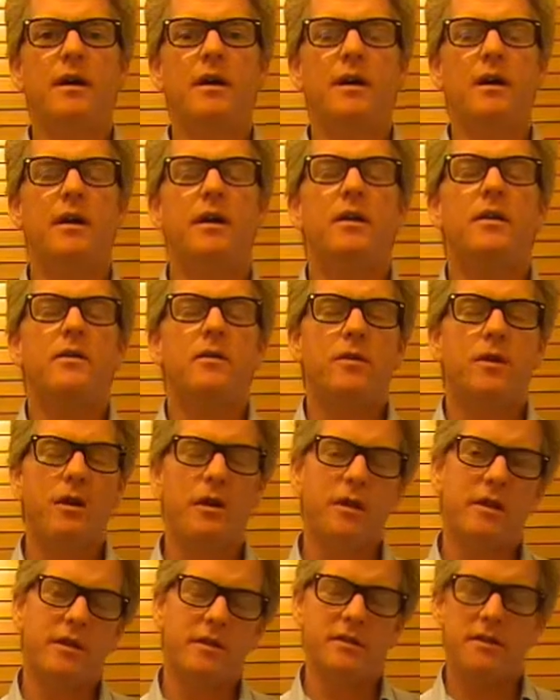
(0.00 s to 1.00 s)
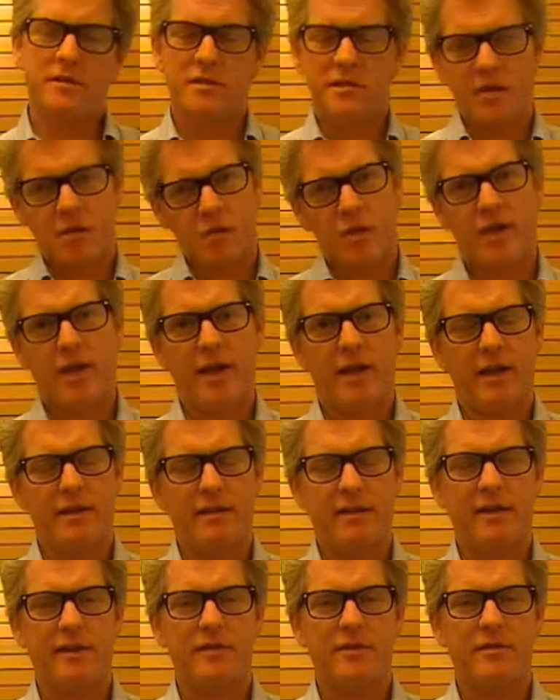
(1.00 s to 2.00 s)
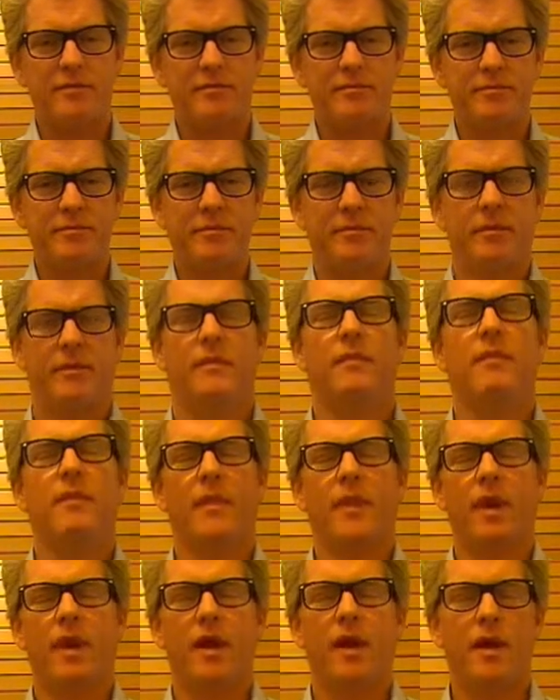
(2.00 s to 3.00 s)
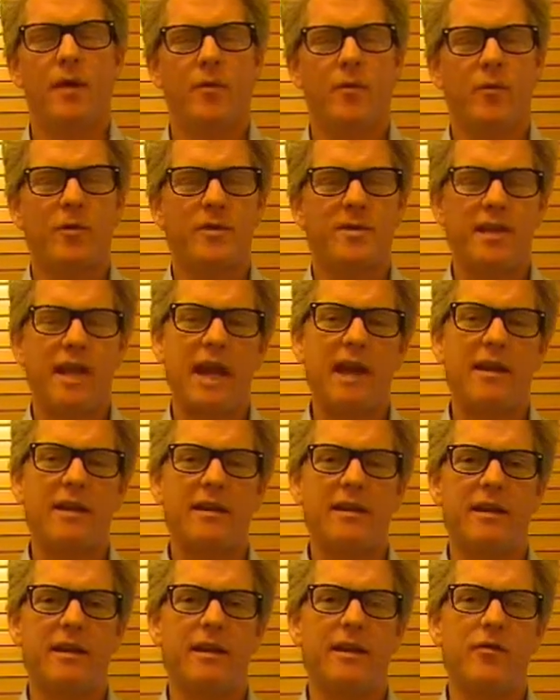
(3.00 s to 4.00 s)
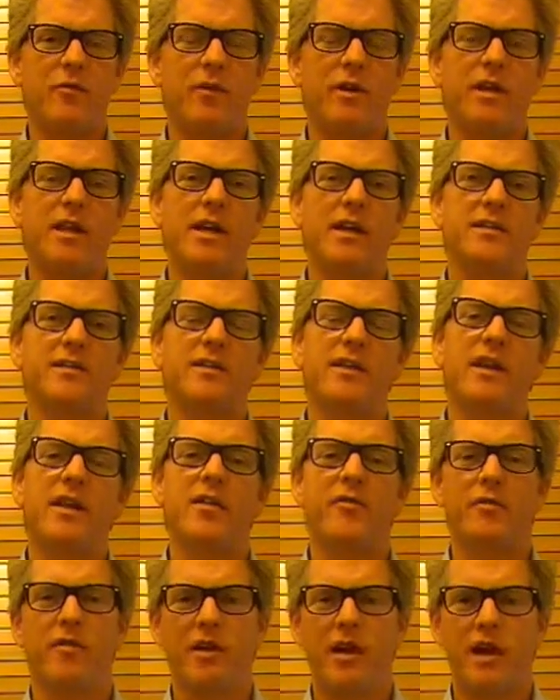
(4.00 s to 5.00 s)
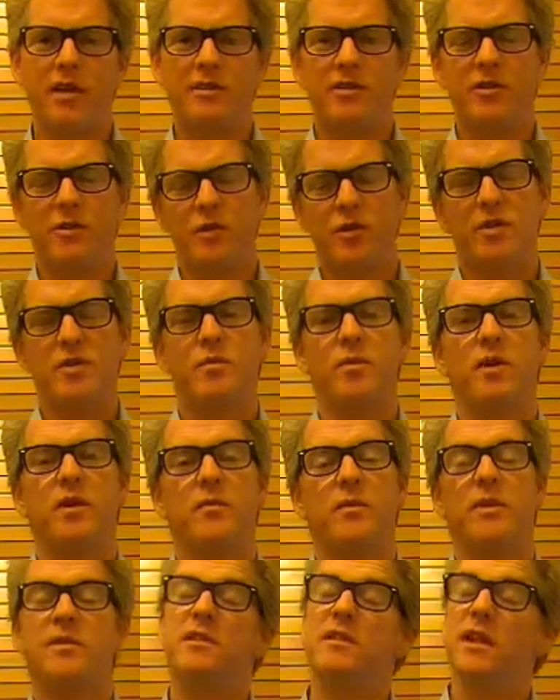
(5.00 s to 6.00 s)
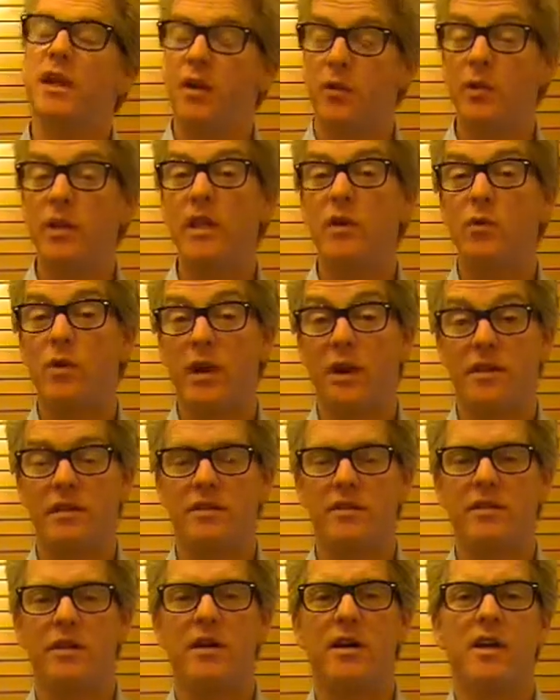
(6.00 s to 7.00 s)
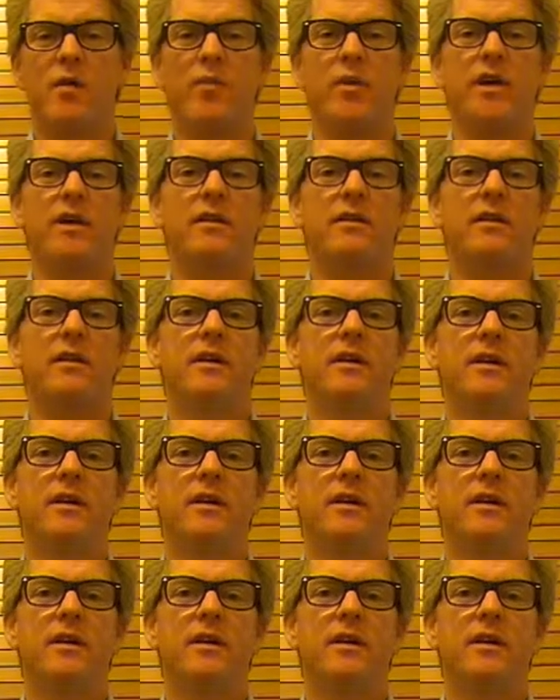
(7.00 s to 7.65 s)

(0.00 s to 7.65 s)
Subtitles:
Hello, this is a quick addendum. I was editing and realized that I forgot two experiments that I really wanted to talk about.